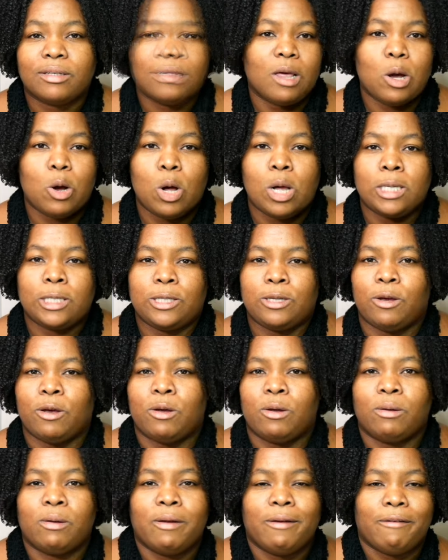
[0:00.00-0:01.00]
They're
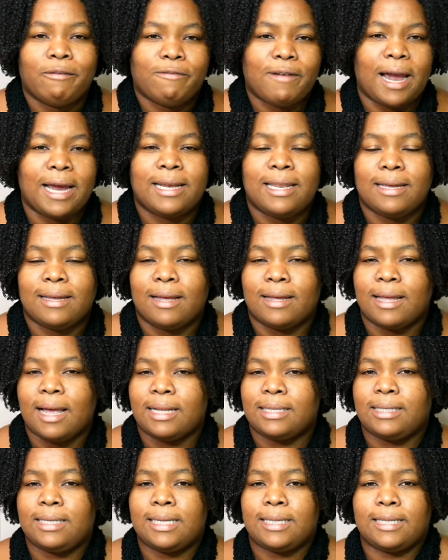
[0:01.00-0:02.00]
also fighting
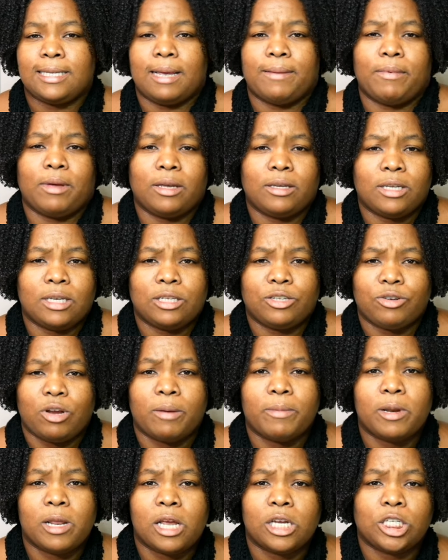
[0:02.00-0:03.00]
against systemic
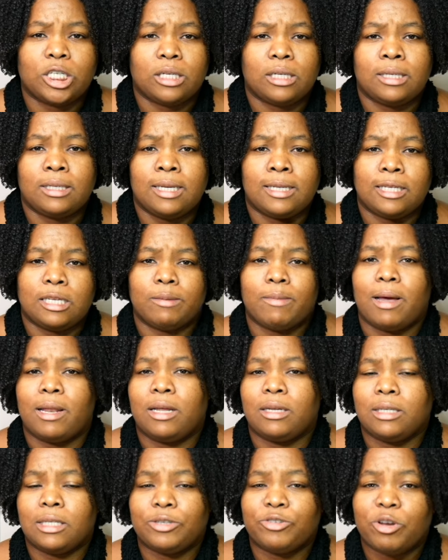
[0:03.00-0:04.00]
discrimination and
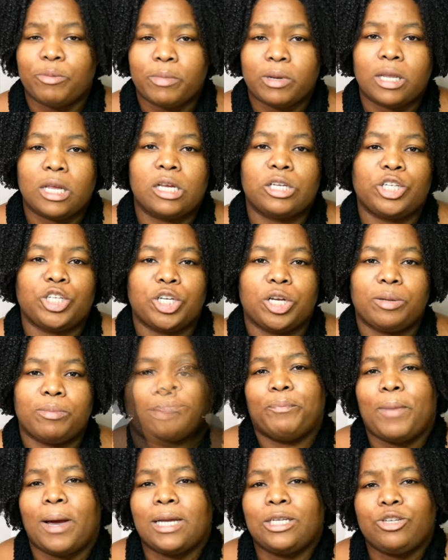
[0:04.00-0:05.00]
systematic discrimination
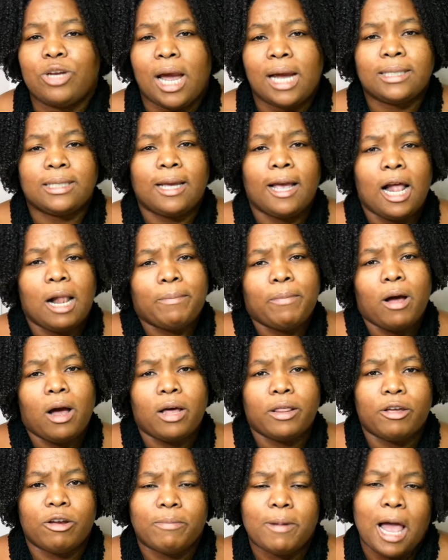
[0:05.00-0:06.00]
by trying to help
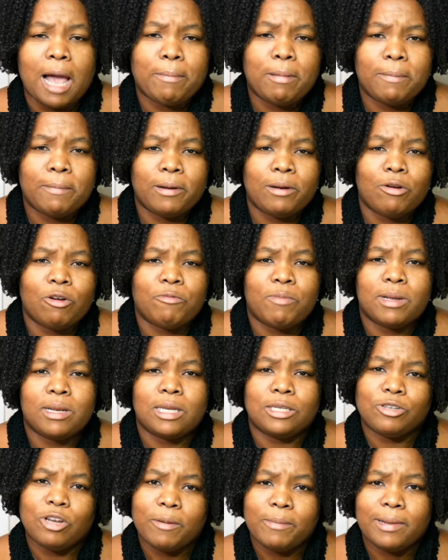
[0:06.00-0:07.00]
other black people who have been
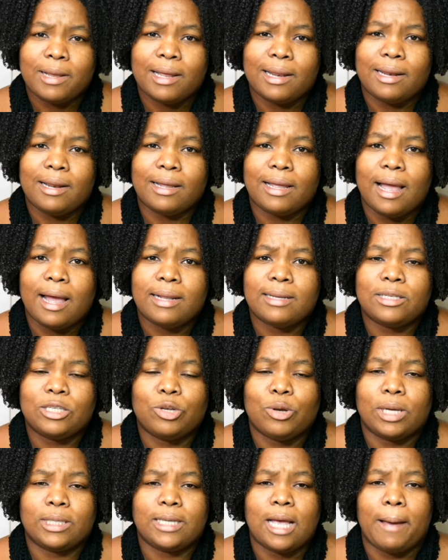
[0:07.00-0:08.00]
discriminated against.
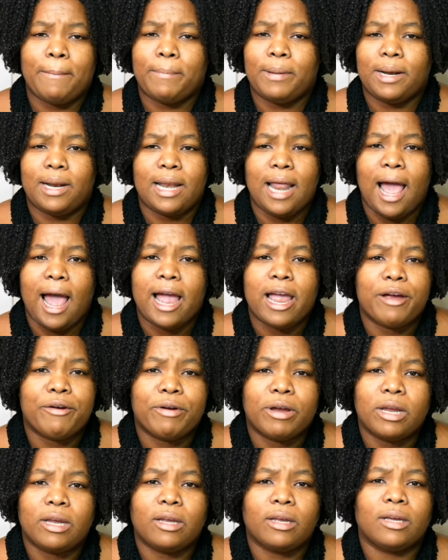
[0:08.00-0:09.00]
So, example, in
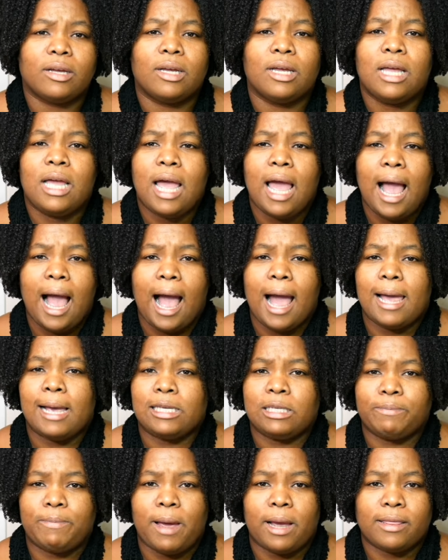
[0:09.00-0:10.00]
hiring,
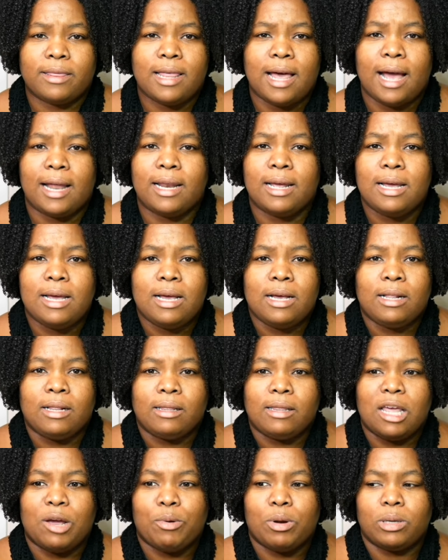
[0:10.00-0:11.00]
I expect that
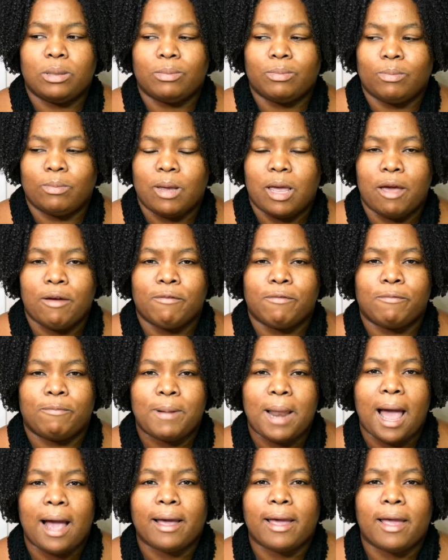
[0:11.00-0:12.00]
they will give
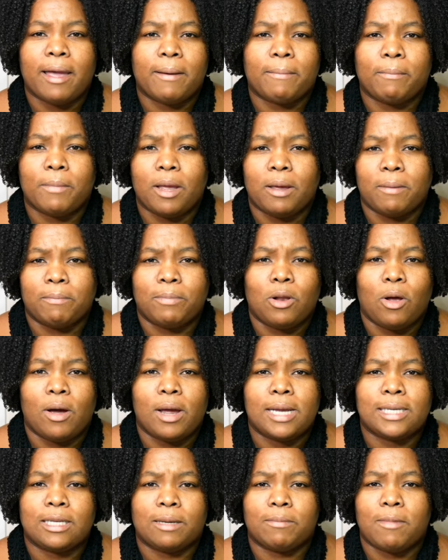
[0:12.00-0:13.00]
black
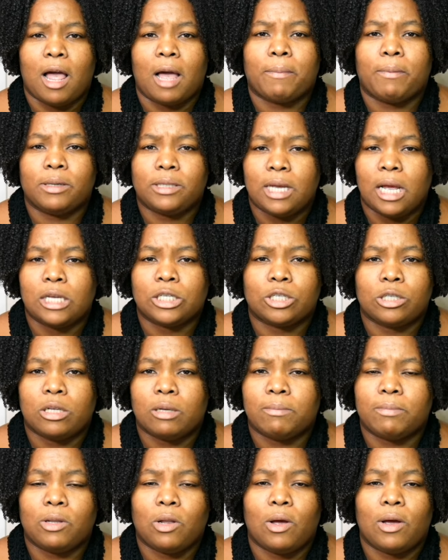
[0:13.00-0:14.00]
employees and black
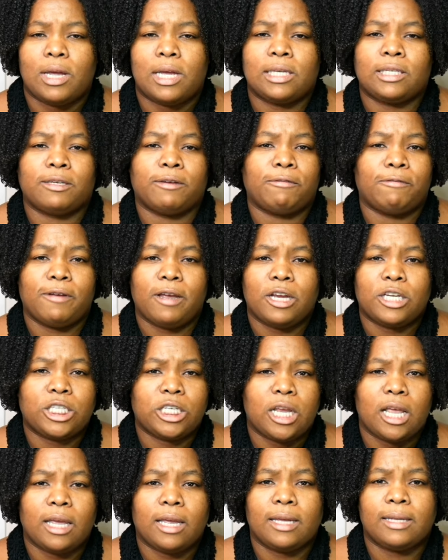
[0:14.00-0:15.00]
potential employees a fair
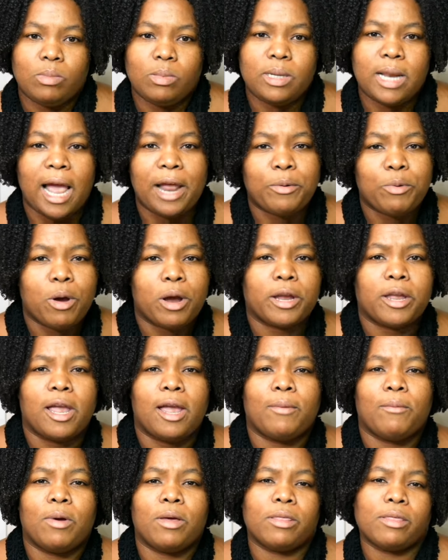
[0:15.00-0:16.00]
shake.
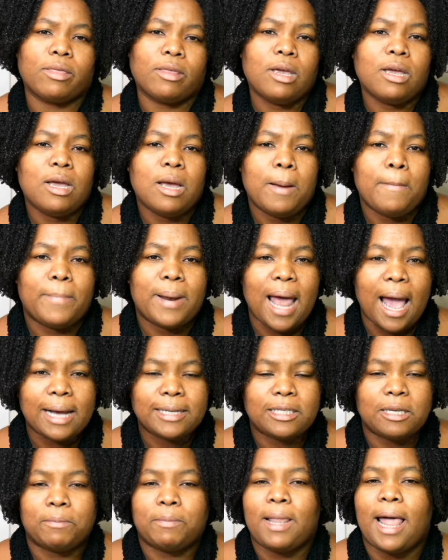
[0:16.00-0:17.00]
Networking with
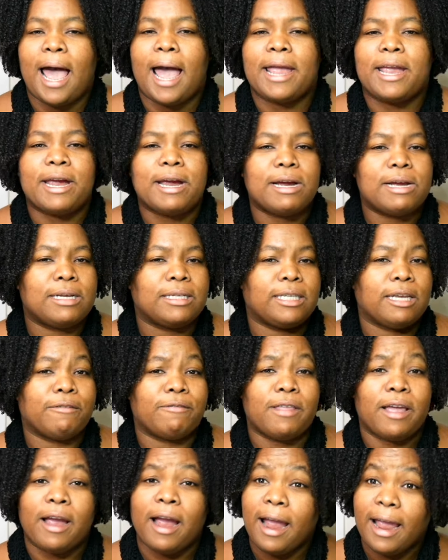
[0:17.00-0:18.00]
black suppliers
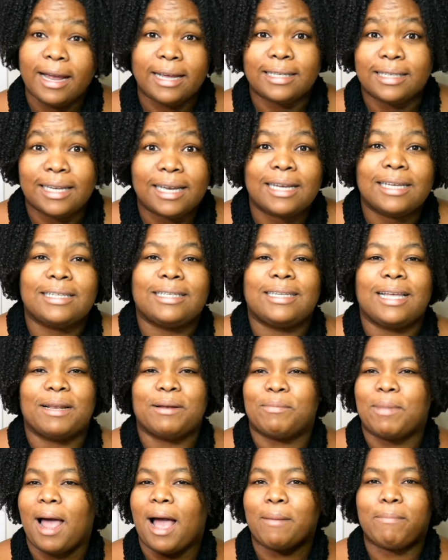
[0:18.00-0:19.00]
if they exist
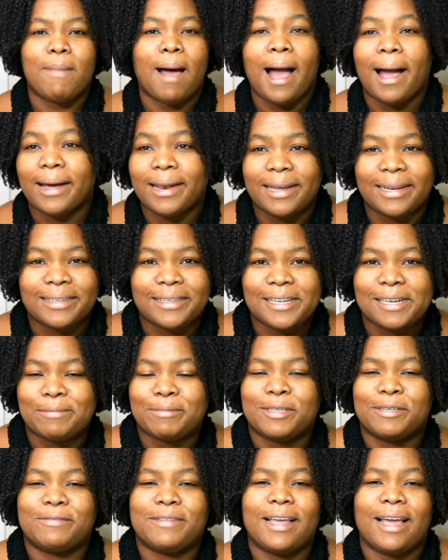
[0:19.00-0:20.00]
and black marketing
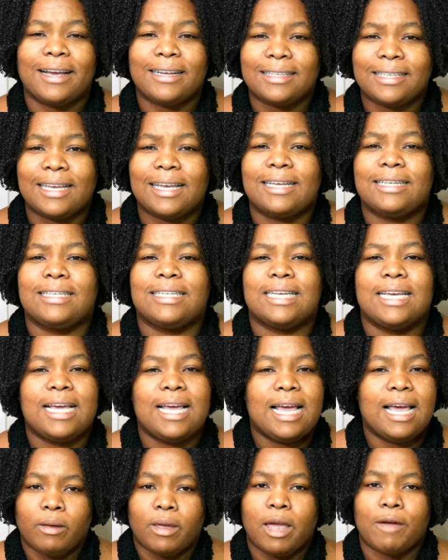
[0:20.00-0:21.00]
teams if they exist.
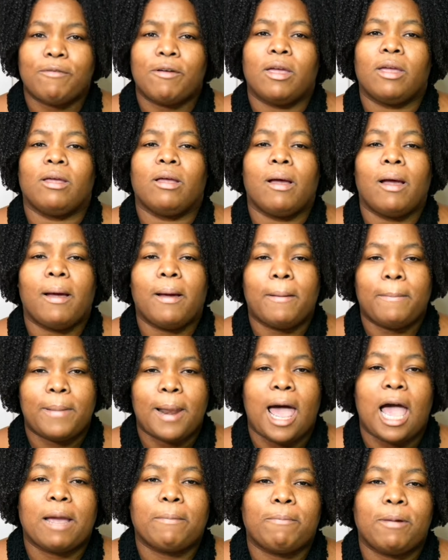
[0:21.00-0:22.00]
Giving
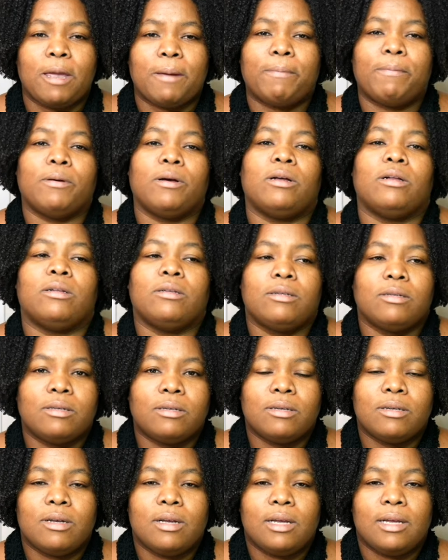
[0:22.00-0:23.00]
black
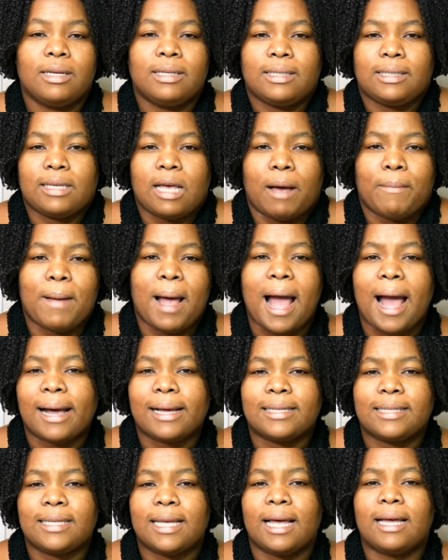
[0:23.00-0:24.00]
people some
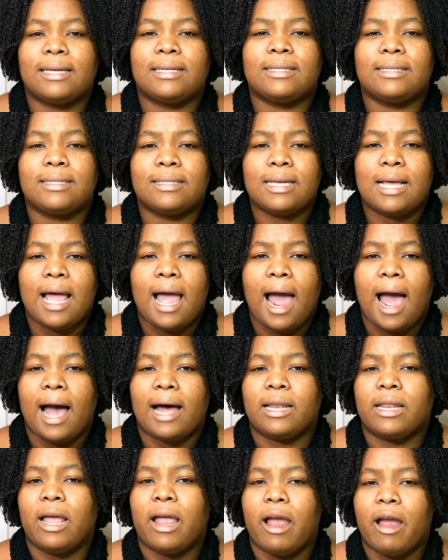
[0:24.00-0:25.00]
access
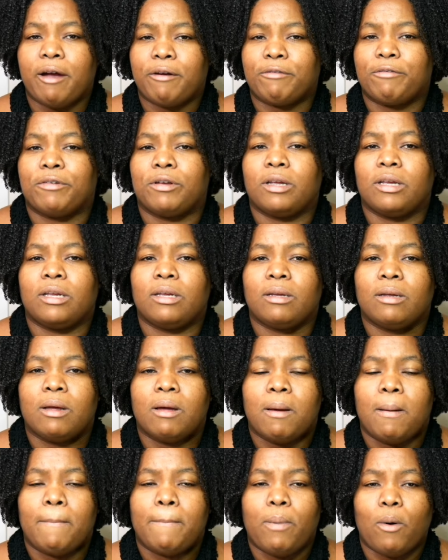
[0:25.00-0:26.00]
at
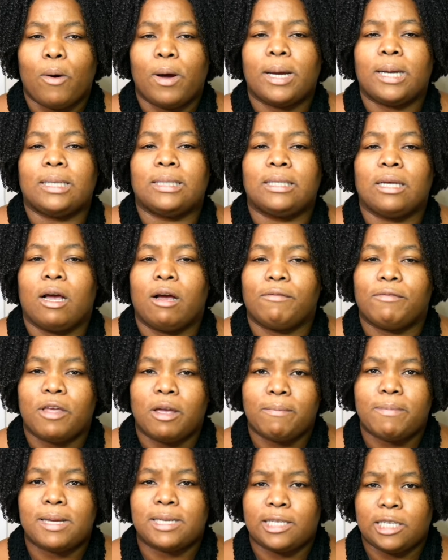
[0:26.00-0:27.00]
every point of
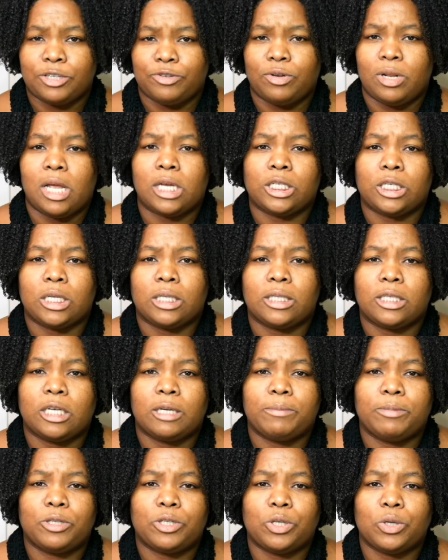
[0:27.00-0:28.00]
their business
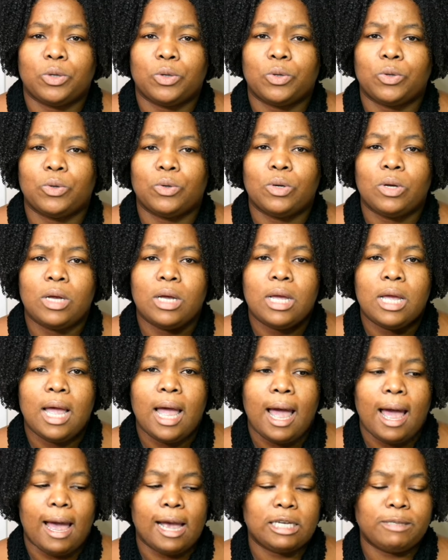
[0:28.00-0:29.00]
relationship. So
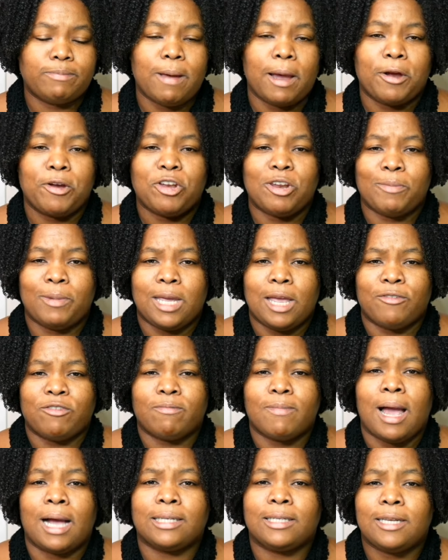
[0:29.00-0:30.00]
I expect you to be
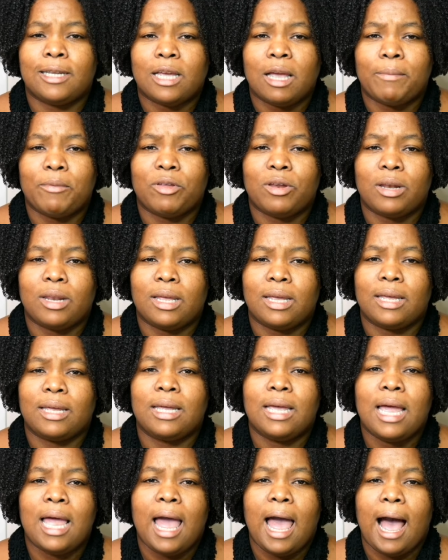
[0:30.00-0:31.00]
giving back to the
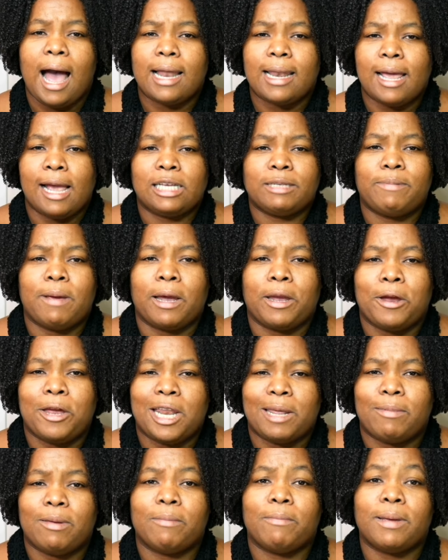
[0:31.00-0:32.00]
community, and I expect
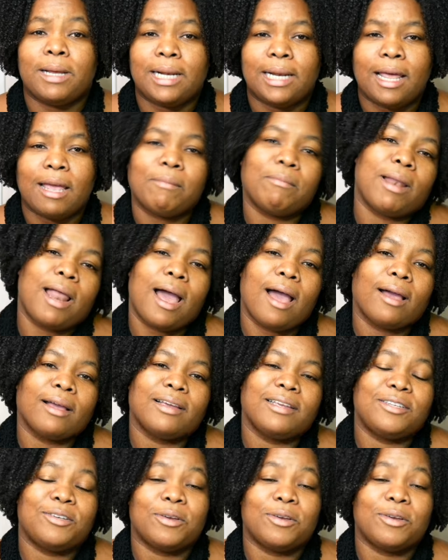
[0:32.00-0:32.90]
you to be building black.